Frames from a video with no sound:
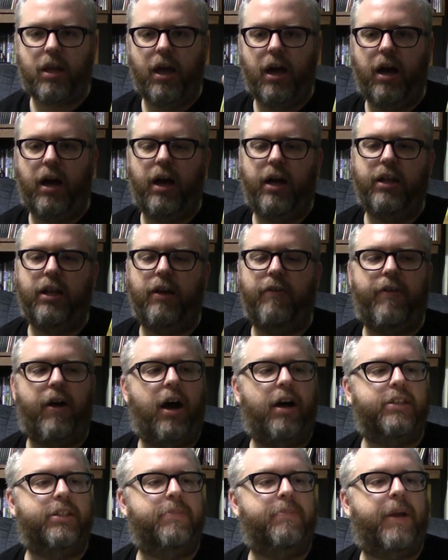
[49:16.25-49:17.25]
I love
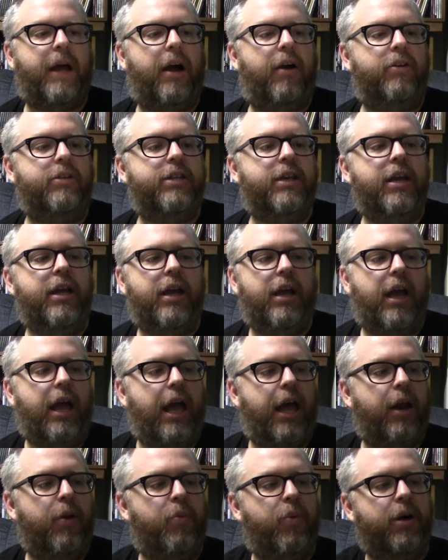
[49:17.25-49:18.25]
Austin Powers.
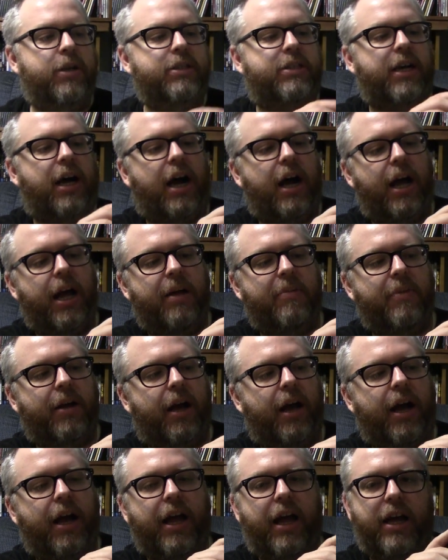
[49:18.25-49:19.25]
And at one time,
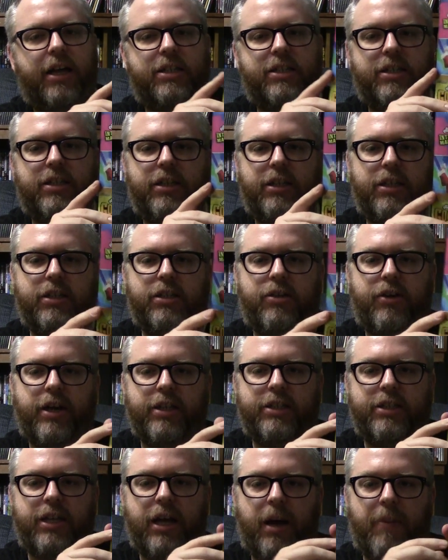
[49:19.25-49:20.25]
I actually
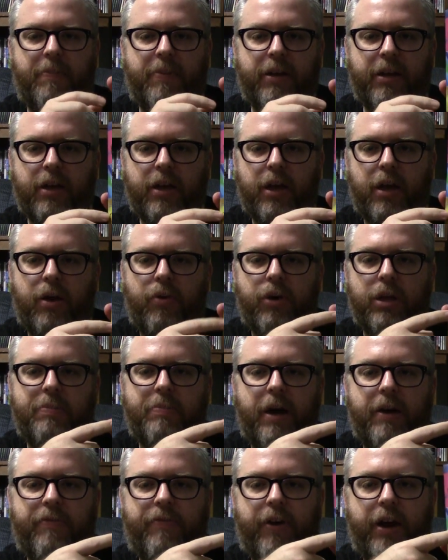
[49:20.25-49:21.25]
dressed up with
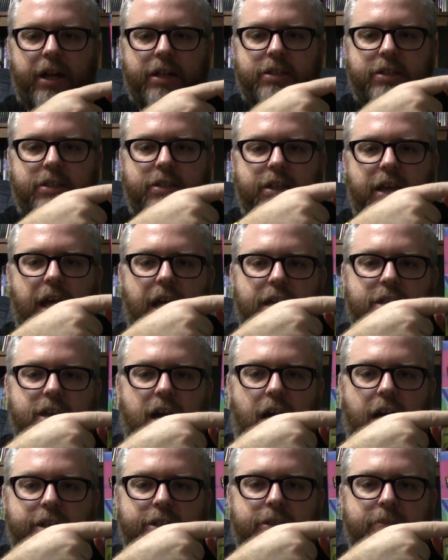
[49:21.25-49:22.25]
my friends as
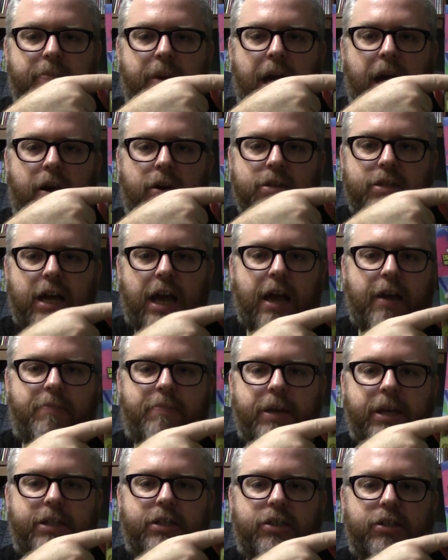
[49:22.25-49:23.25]
Austin Powers. I have
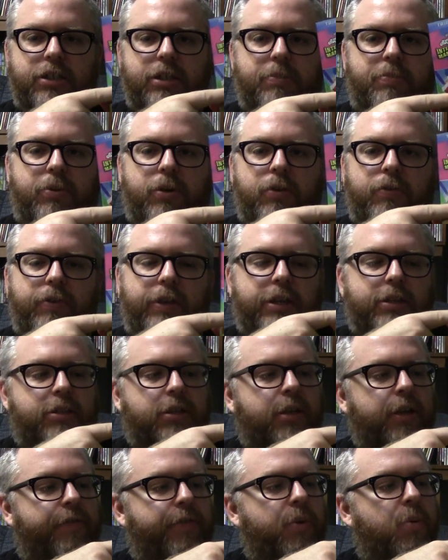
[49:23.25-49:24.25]
pictures to prove it,
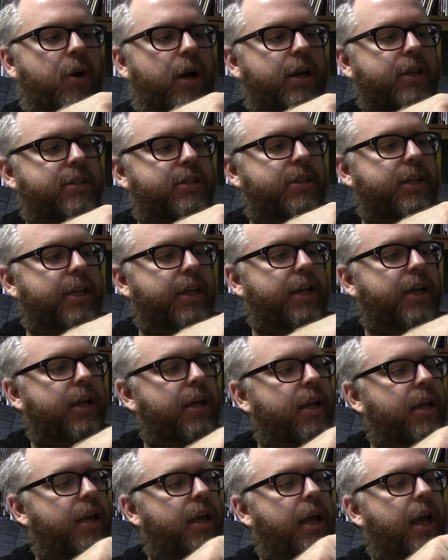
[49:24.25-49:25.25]
if you want to see.
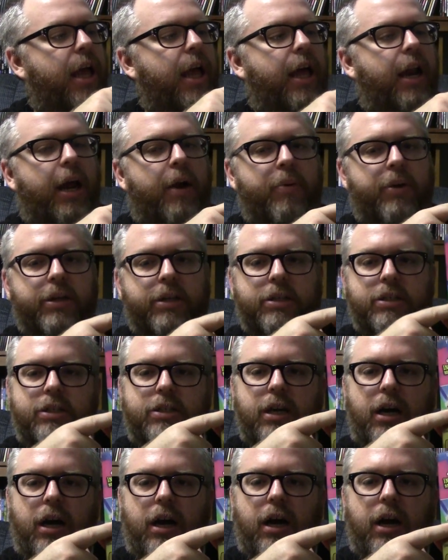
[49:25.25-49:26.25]
And I went and
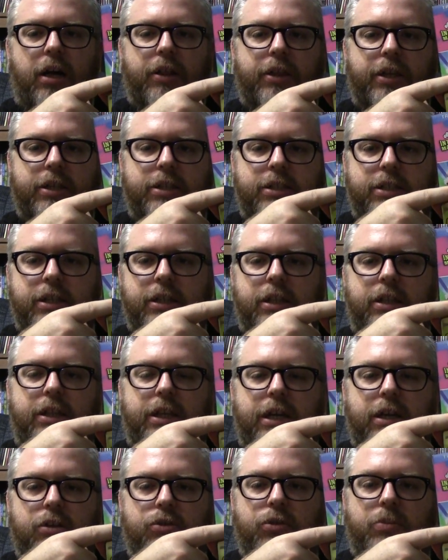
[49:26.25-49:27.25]
saw this in the
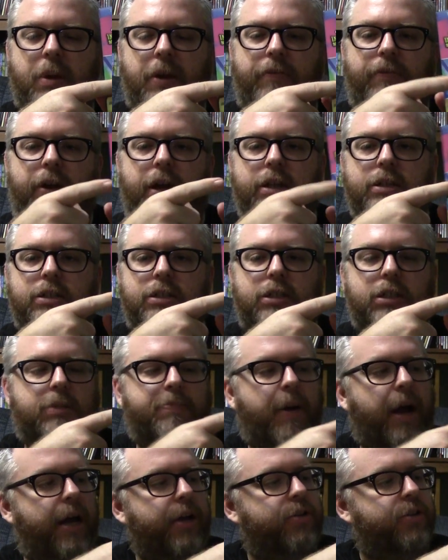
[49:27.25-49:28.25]
theaters with my friends, The
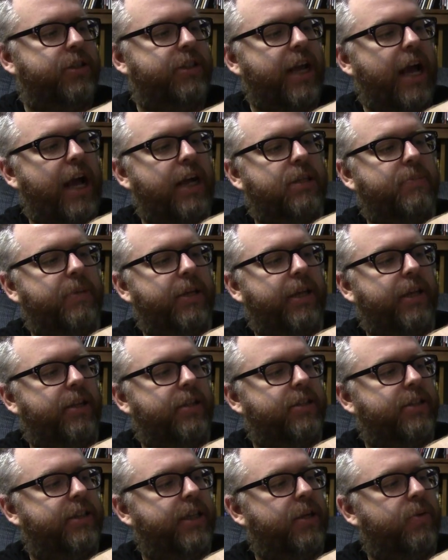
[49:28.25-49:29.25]
Spy Who Shagged Me, the
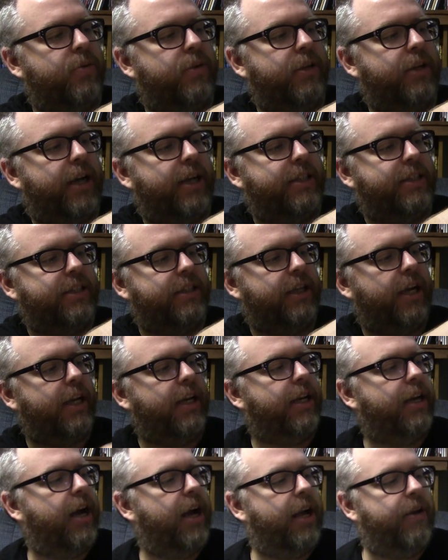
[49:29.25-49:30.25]
sequel in nineteen
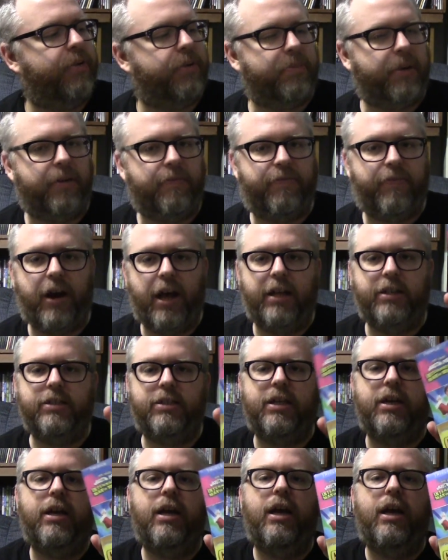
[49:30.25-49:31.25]
ninety-nine with my
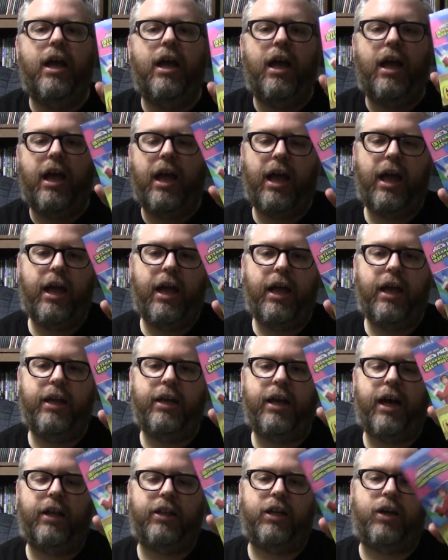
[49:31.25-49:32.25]
friends. And
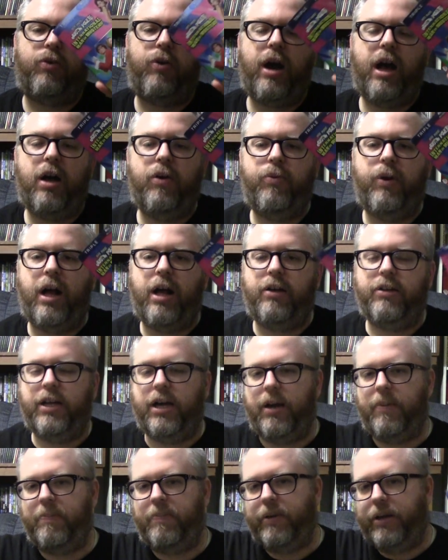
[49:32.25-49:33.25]
I got the crowd riled
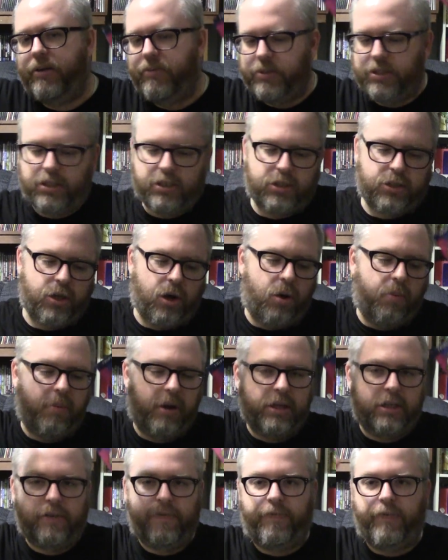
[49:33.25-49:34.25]
up, and it was so
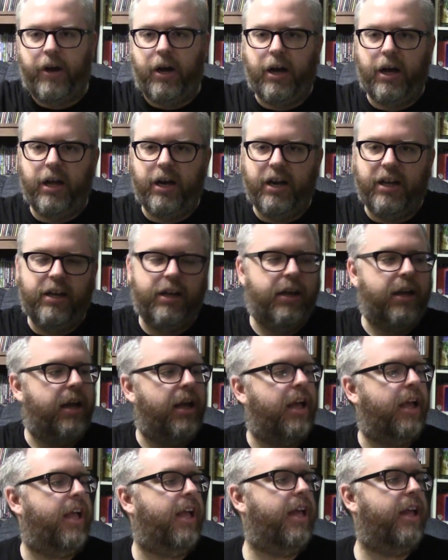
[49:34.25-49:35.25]
much fun.
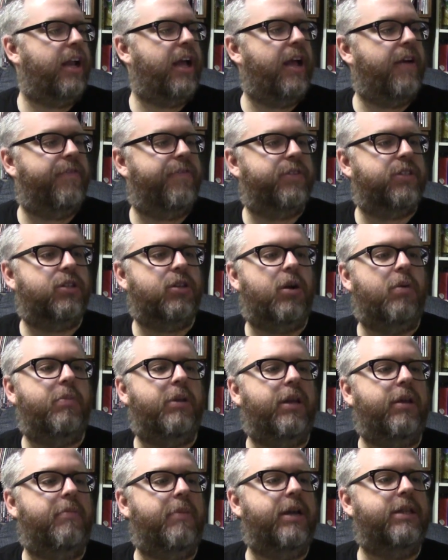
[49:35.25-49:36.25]
And I have so
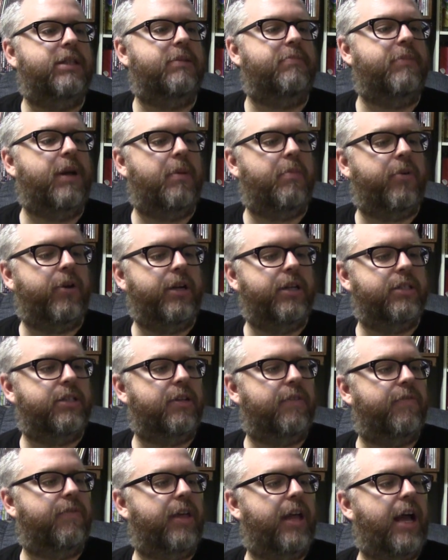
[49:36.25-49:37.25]
many amazing memories
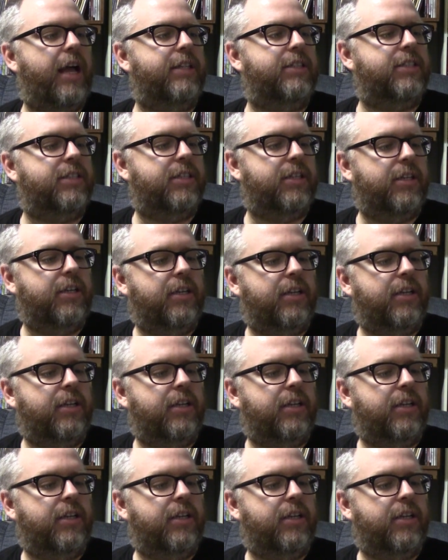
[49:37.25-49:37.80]
of that.